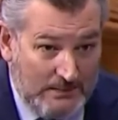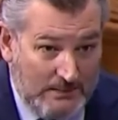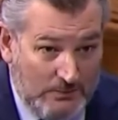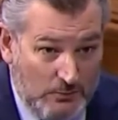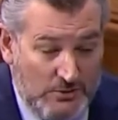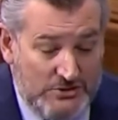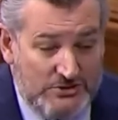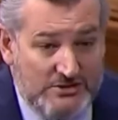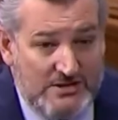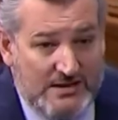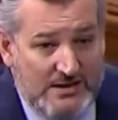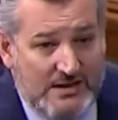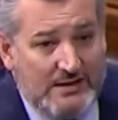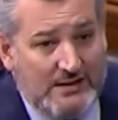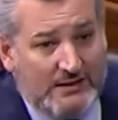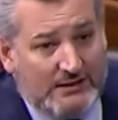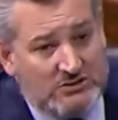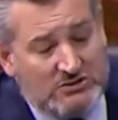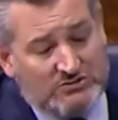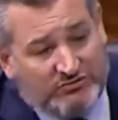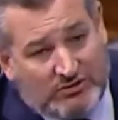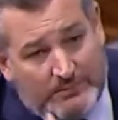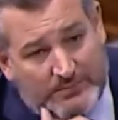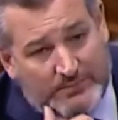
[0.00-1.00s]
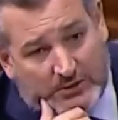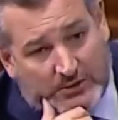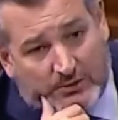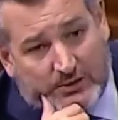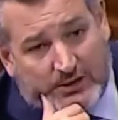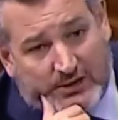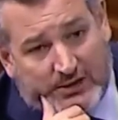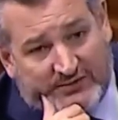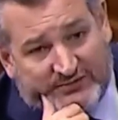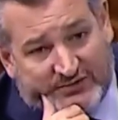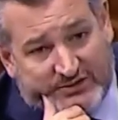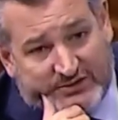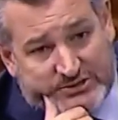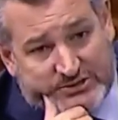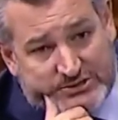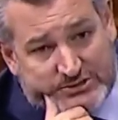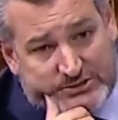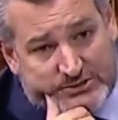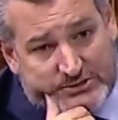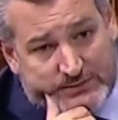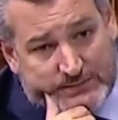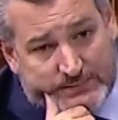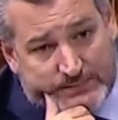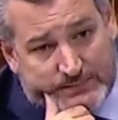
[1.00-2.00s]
with the edicts from your office.